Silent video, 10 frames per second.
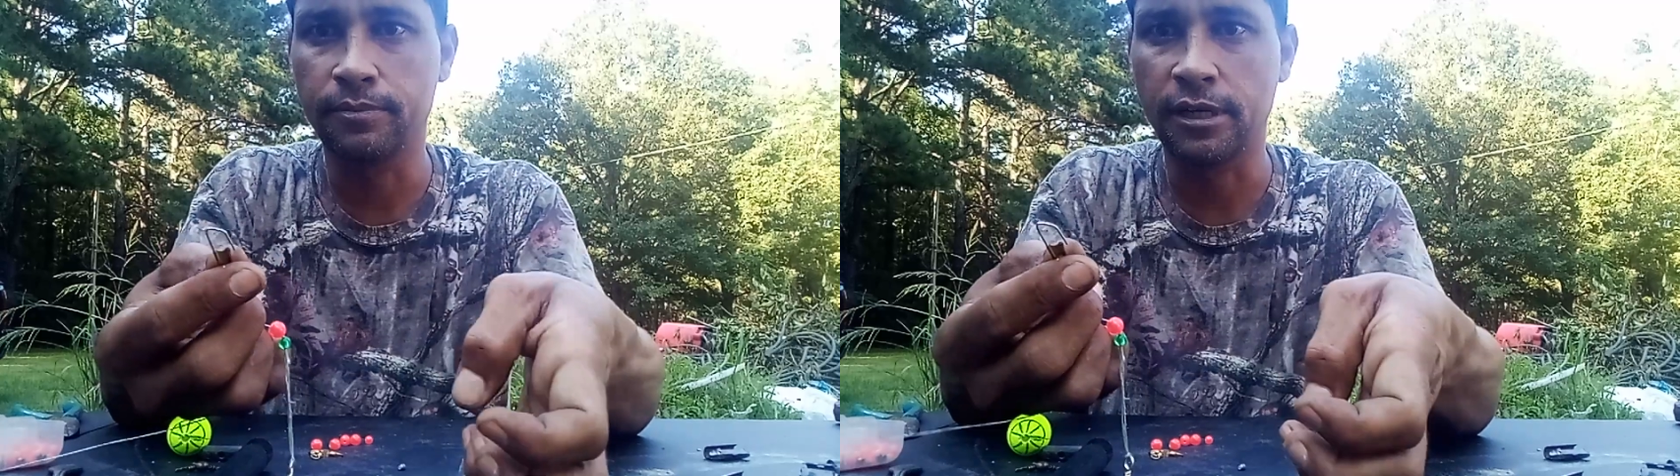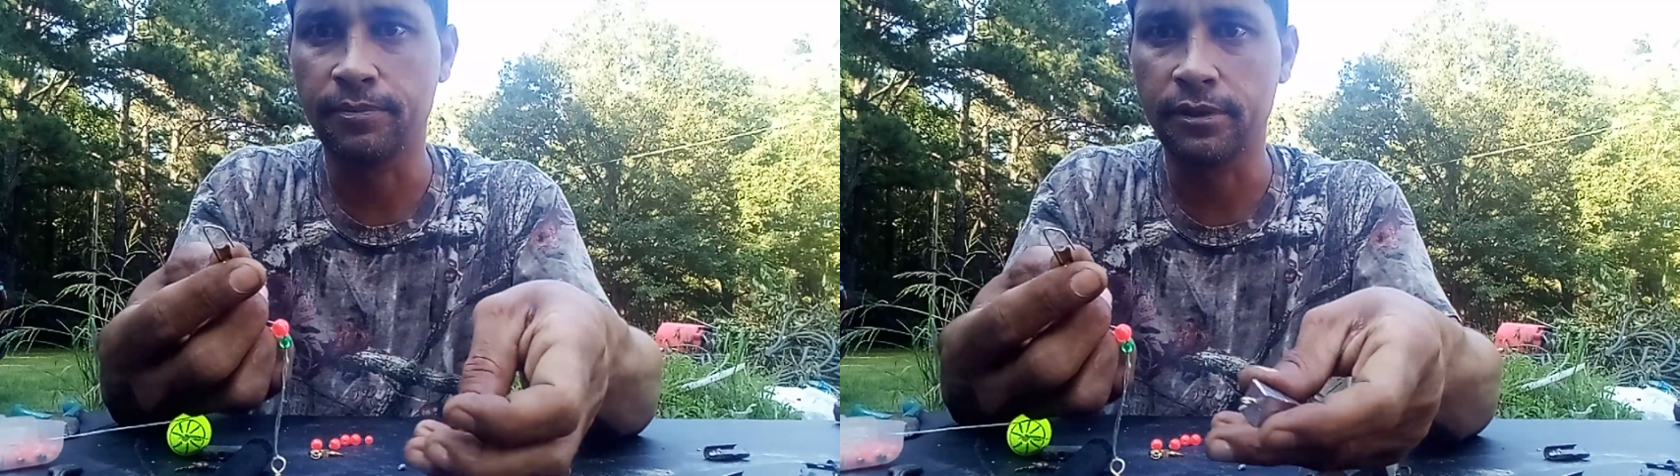
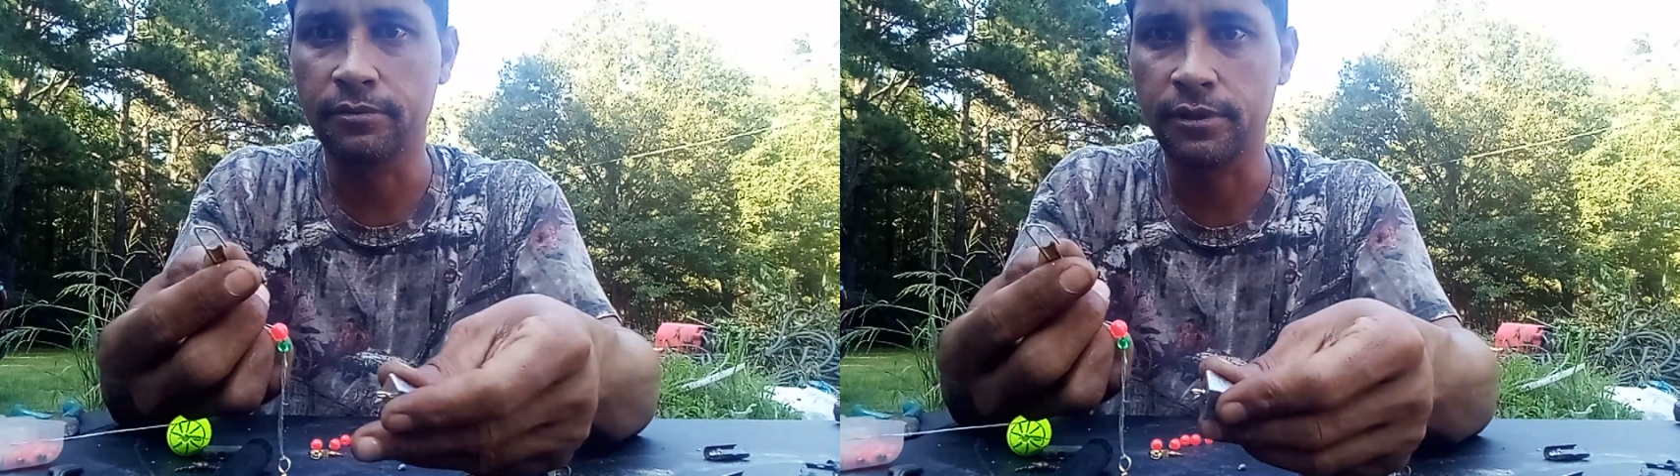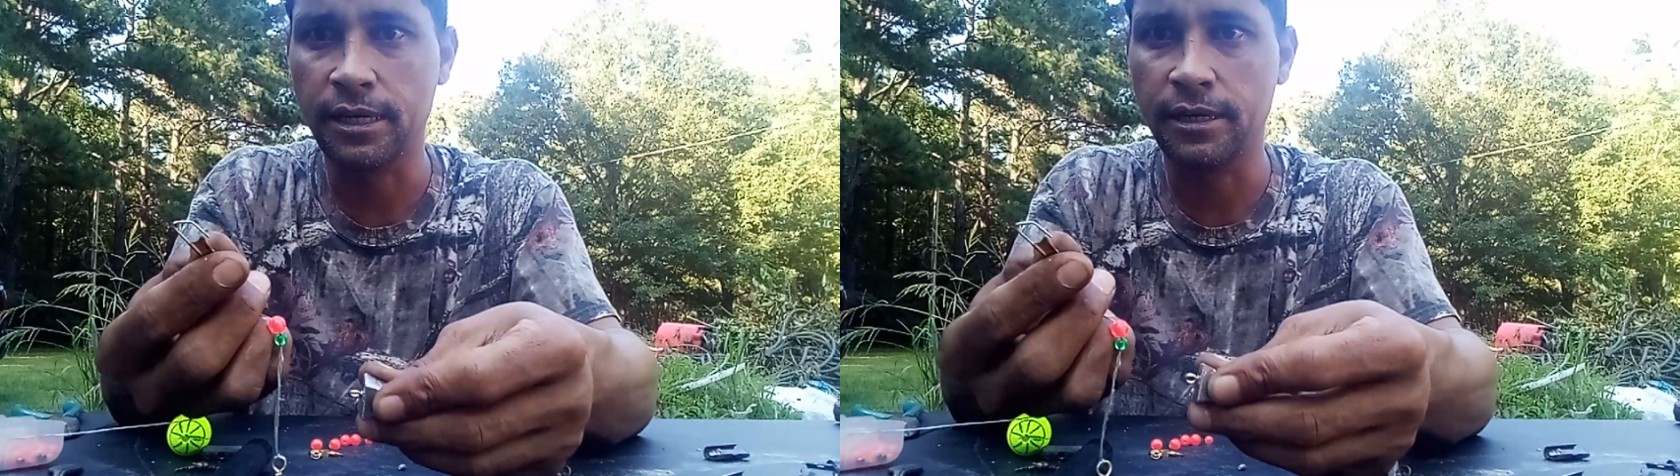pop it
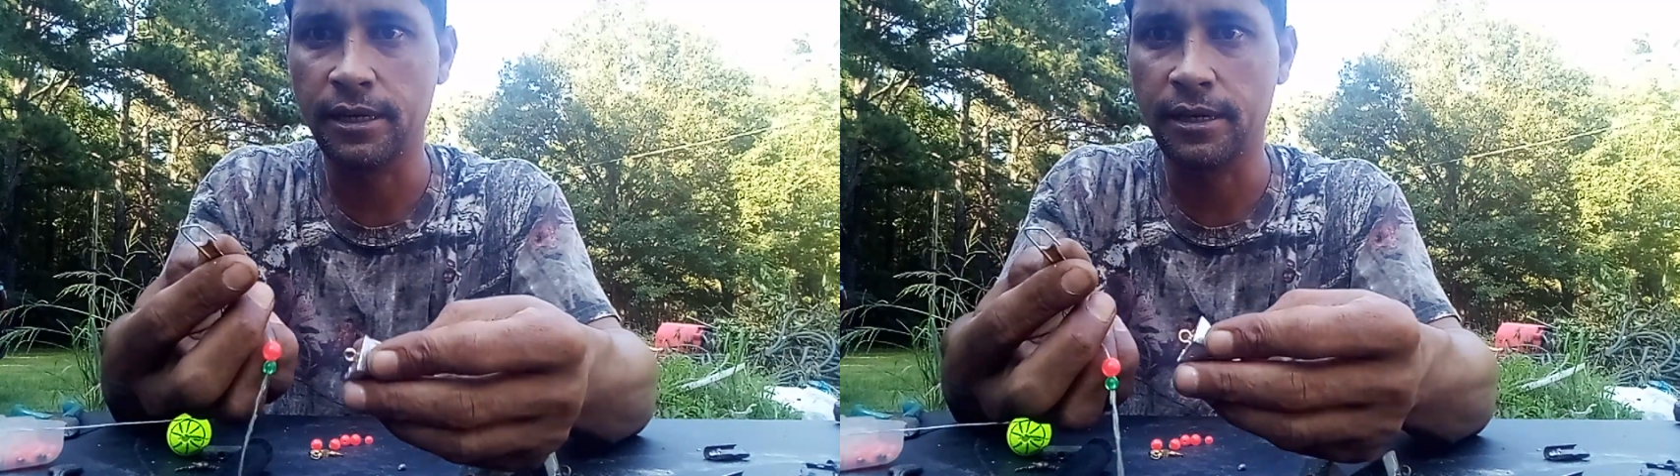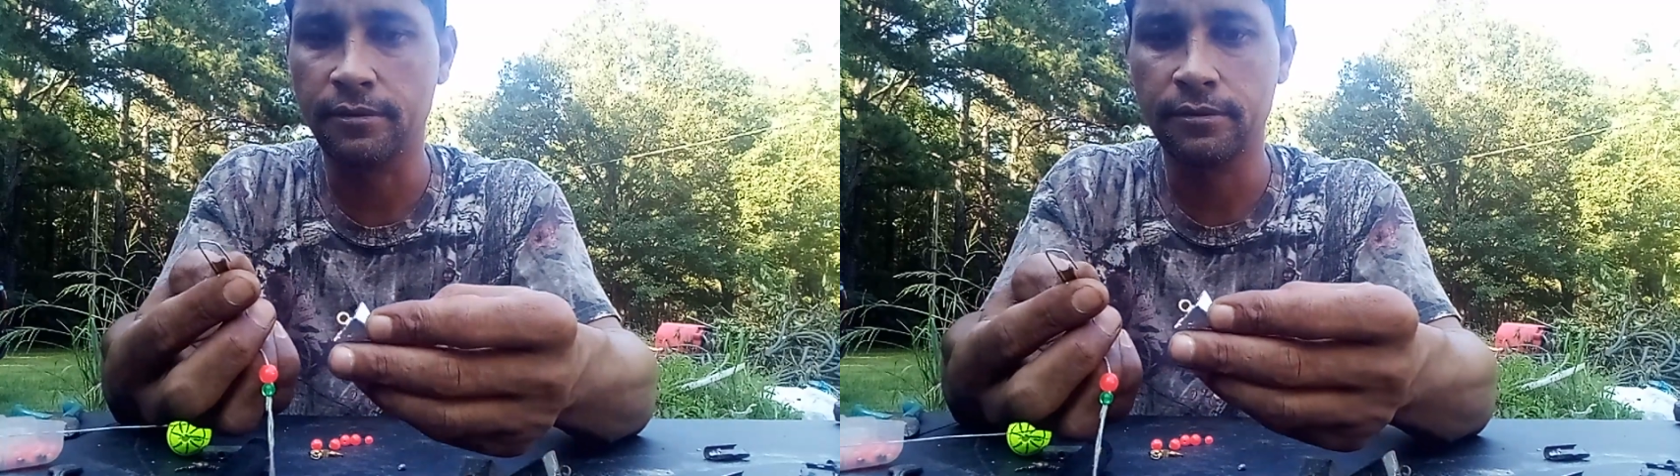loose like that.